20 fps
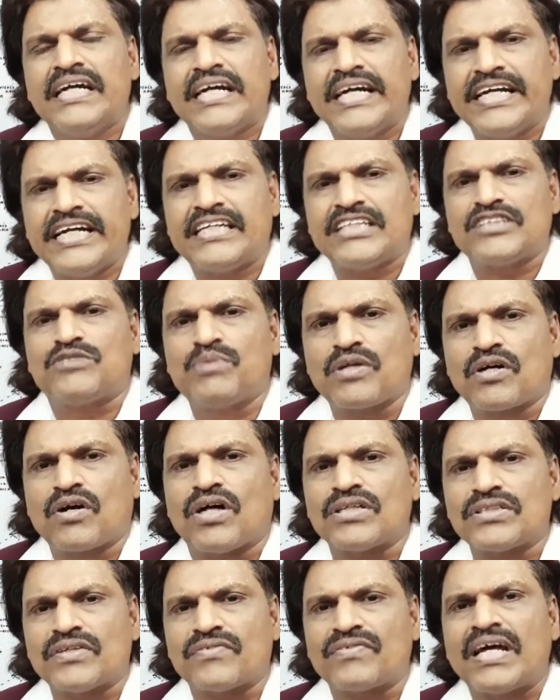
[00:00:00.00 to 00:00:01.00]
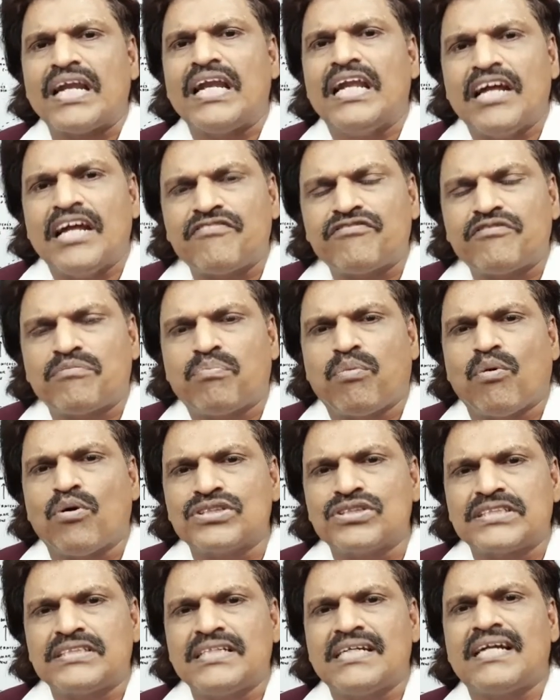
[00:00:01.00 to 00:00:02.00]
It is because of the left
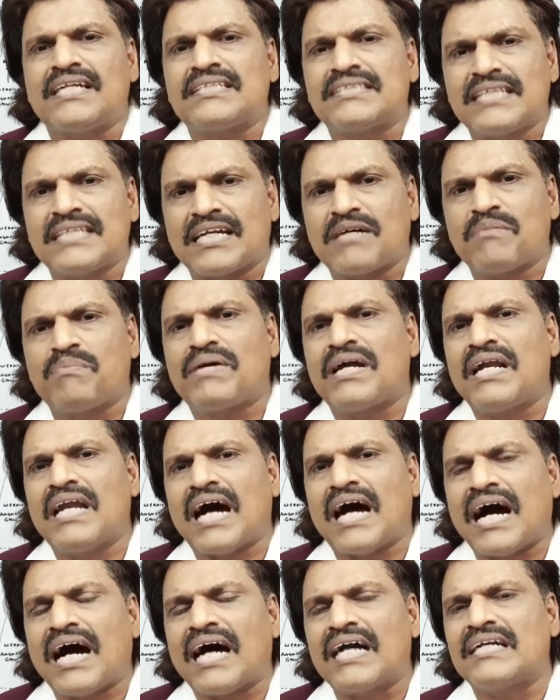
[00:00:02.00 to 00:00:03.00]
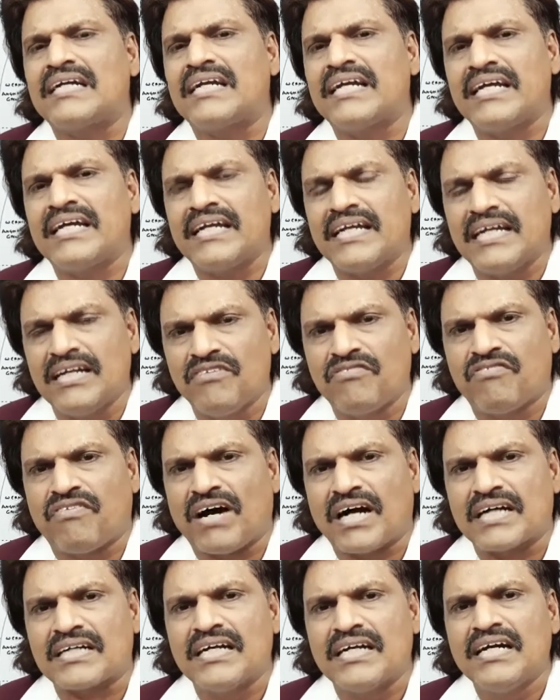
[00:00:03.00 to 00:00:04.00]
posterior cerebral artery
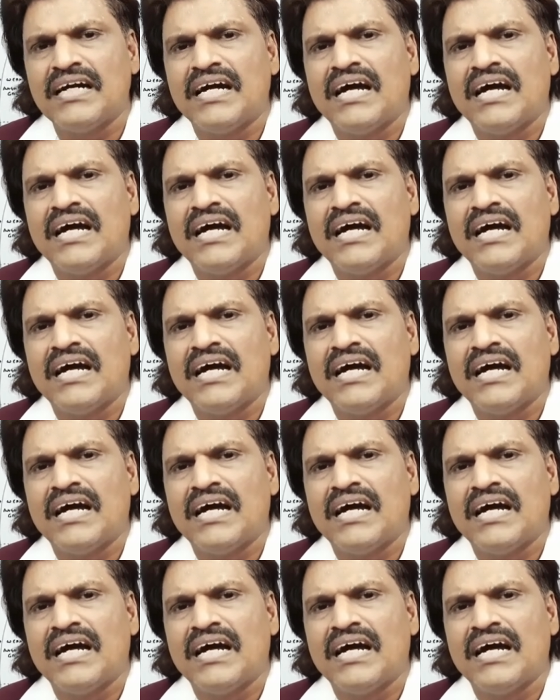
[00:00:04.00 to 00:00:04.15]
infarct